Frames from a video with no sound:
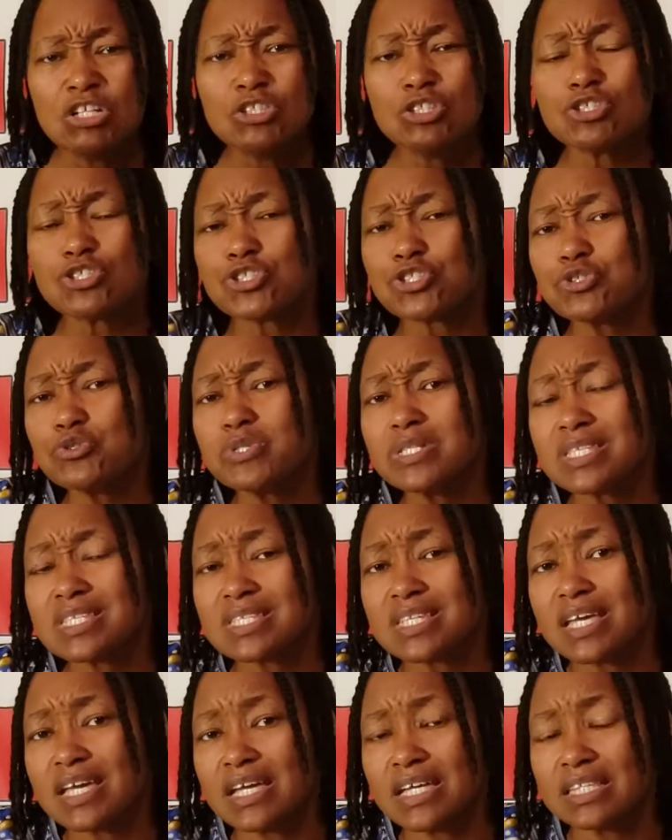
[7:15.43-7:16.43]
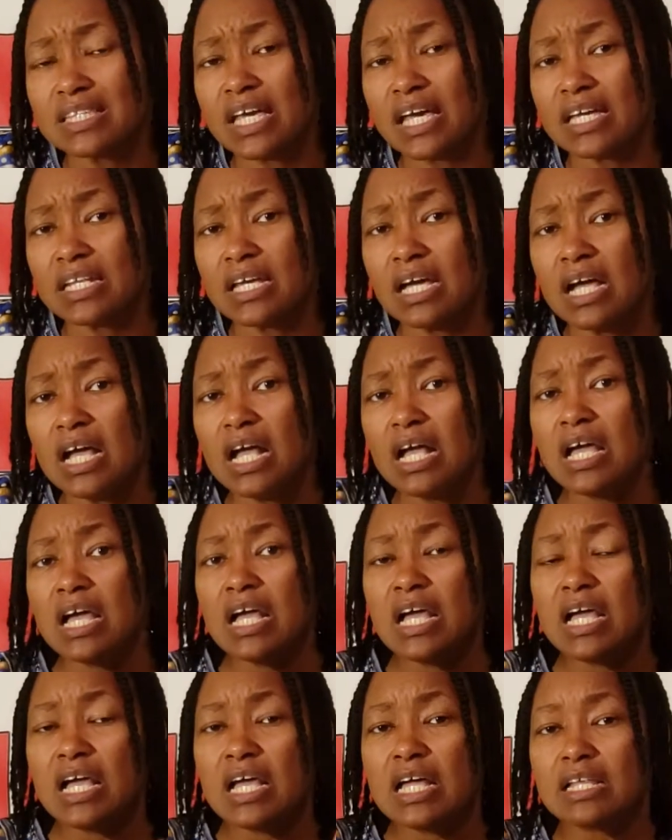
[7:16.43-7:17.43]
Yeshua said that
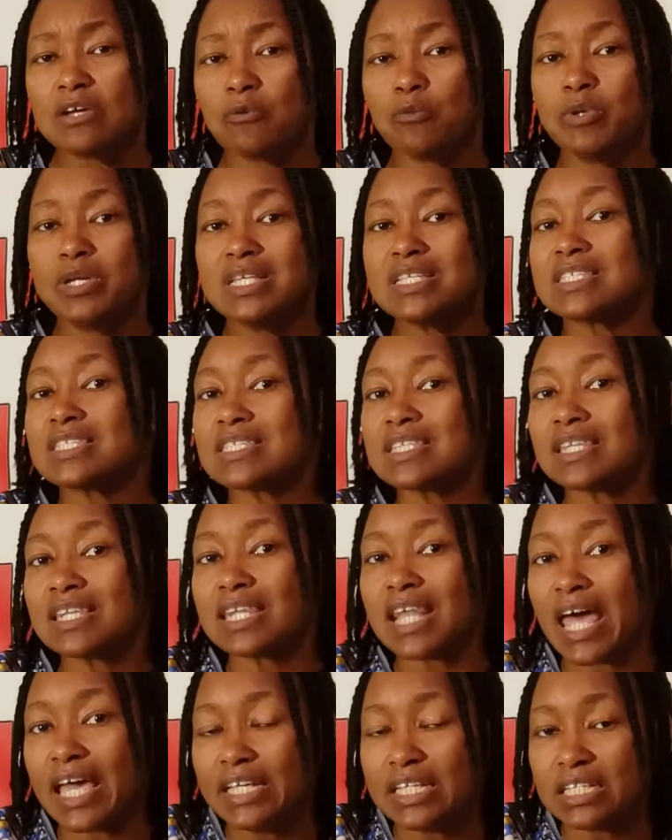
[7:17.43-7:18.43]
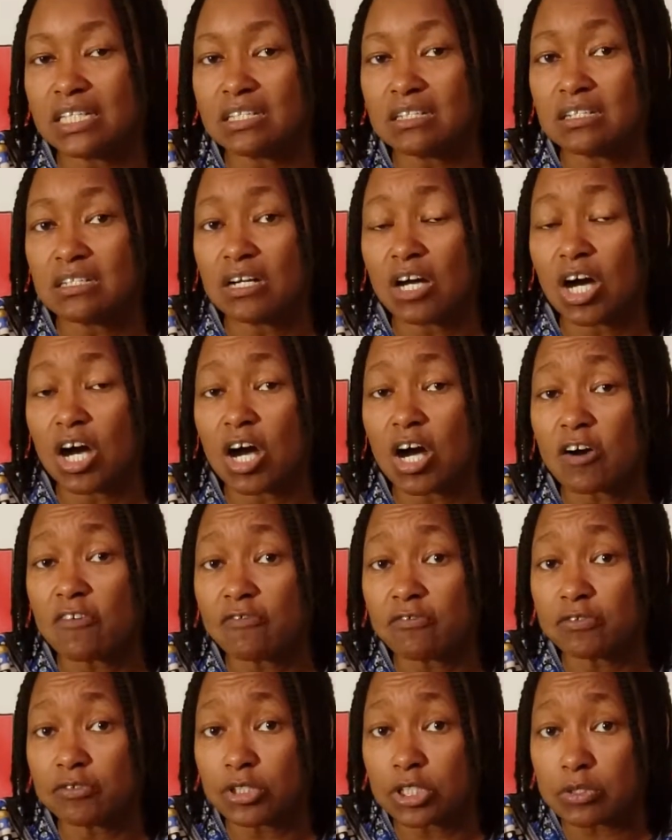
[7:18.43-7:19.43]
when it's likened
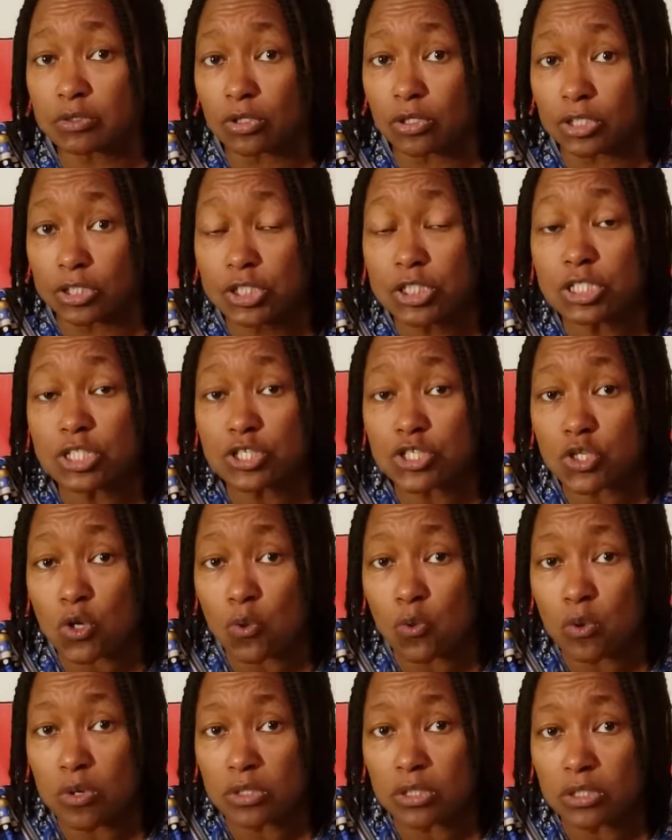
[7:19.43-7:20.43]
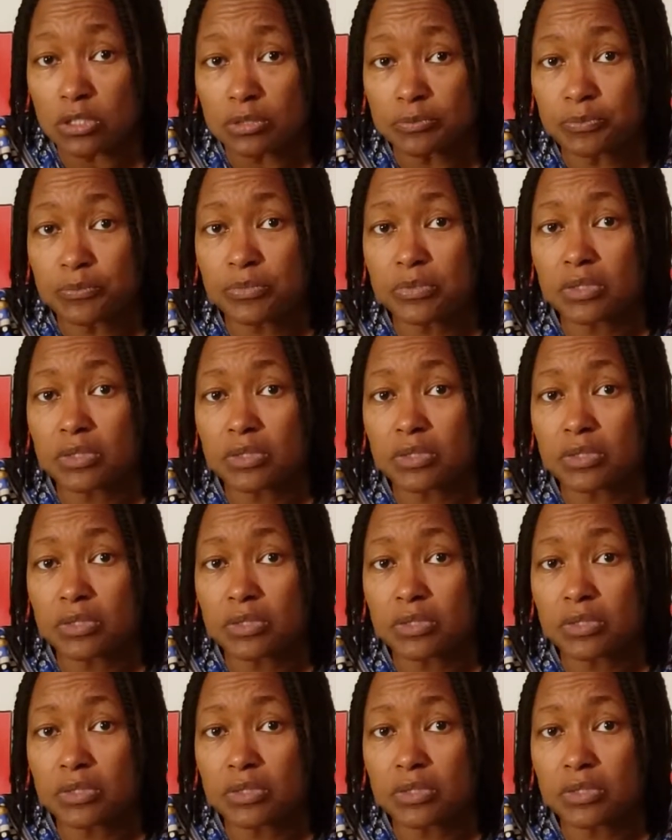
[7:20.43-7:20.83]
of a good sower